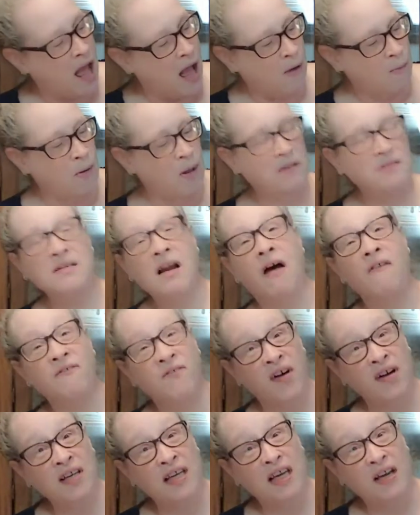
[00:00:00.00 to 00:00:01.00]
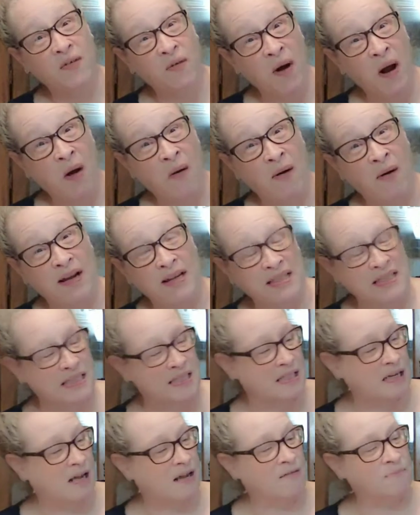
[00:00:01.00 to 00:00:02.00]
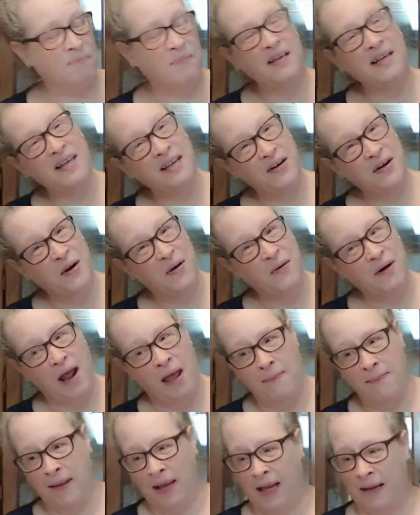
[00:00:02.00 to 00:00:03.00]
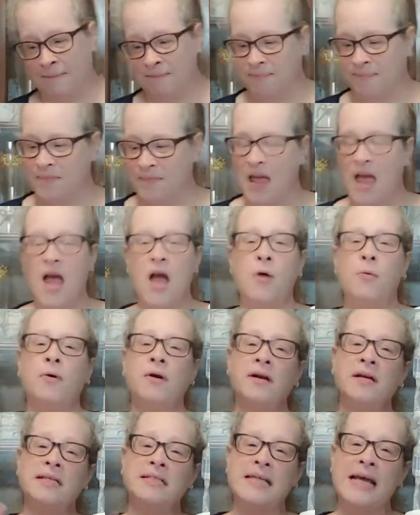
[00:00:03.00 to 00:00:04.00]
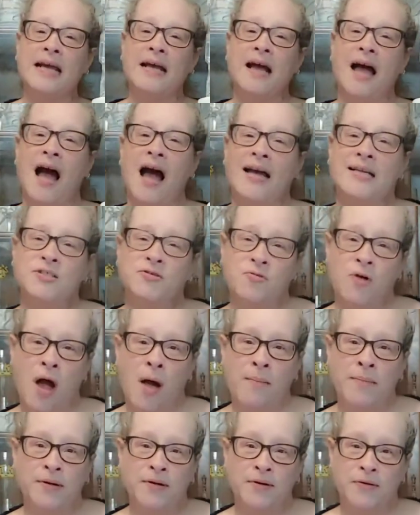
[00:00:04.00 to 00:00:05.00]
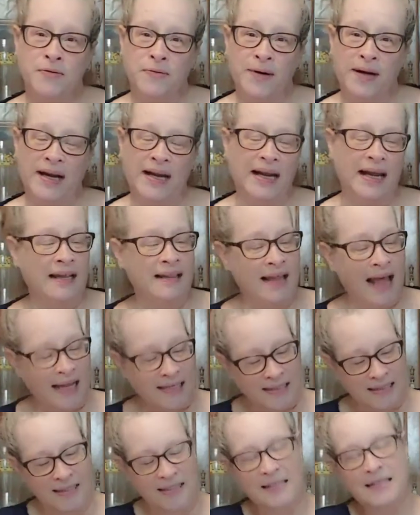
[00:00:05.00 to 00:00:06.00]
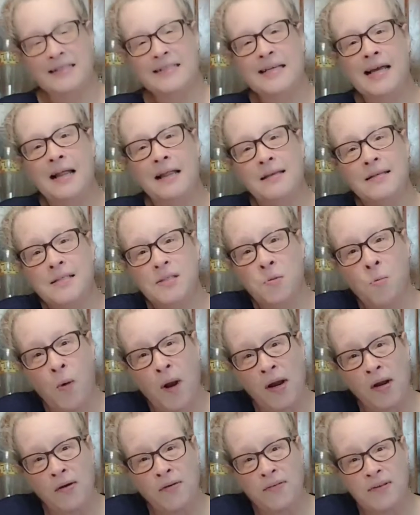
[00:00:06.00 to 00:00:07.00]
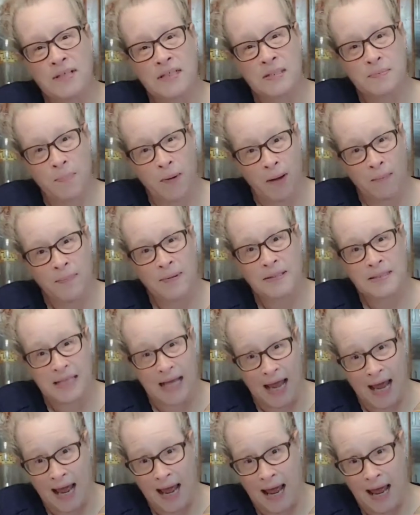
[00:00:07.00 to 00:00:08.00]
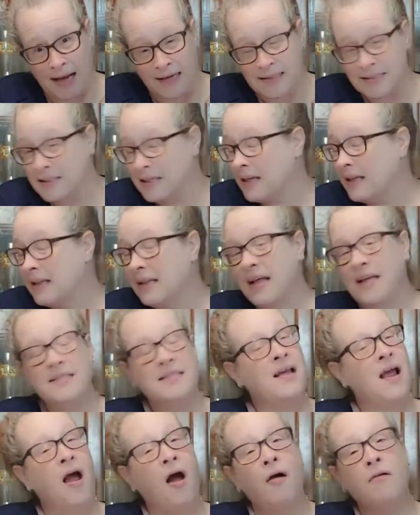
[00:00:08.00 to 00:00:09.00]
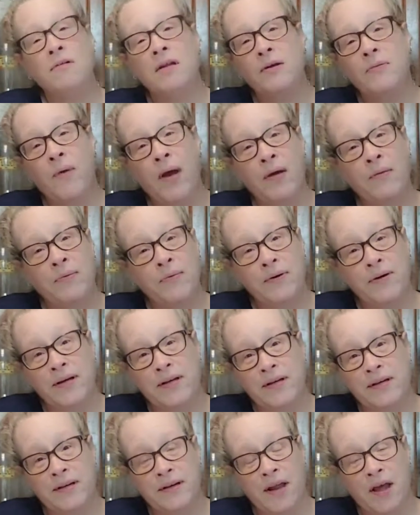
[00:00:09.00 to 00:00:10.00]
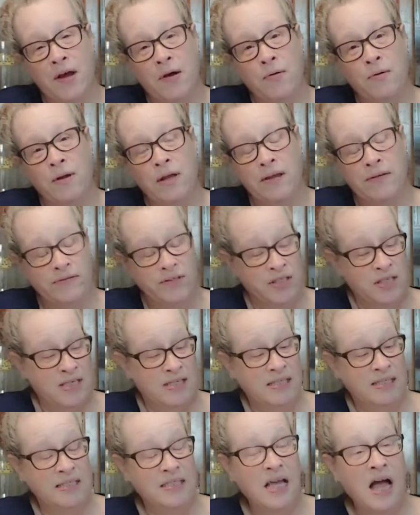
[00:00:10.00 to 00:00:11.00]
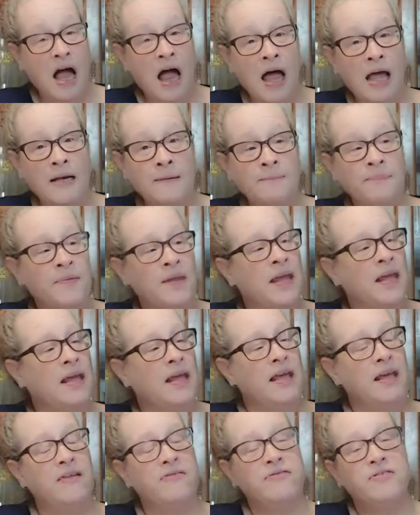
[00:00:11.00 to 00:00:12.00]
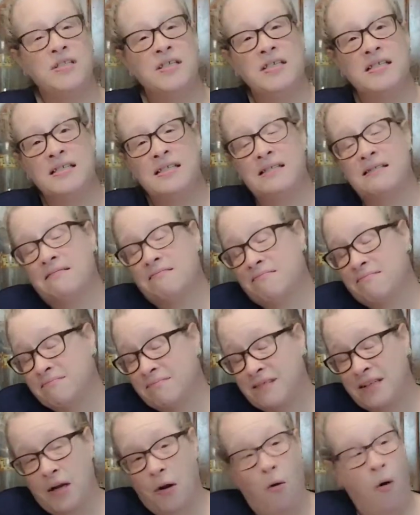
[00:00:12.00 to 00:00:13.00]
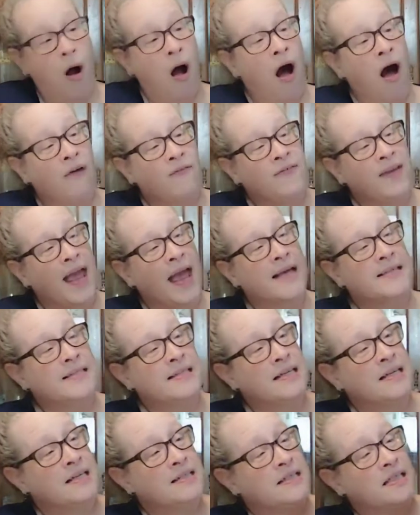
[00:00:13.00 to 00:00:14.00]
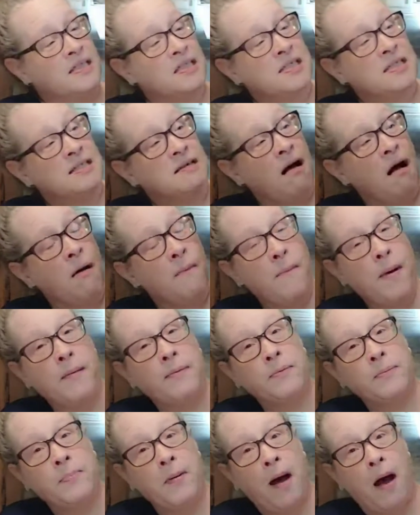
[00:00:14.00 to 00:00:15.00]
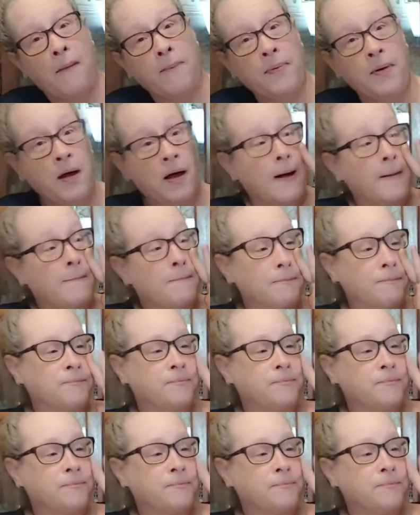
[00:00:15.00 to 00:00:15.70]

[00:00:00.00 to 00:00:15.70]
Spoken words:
Well, not funky growing stuff, but you know what I mean. We're going to take a hydrometer reading, and that's going to tell us where this puppy's at. That's the only way we're going to know if she's done, if she's, off-gassing, because I just saw a bubble pop up.